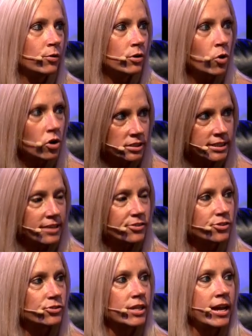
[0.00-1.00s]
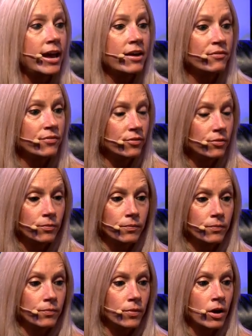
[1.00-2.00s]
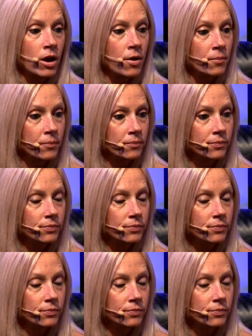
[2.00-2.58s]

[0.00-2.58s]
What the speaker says: call centers, they have the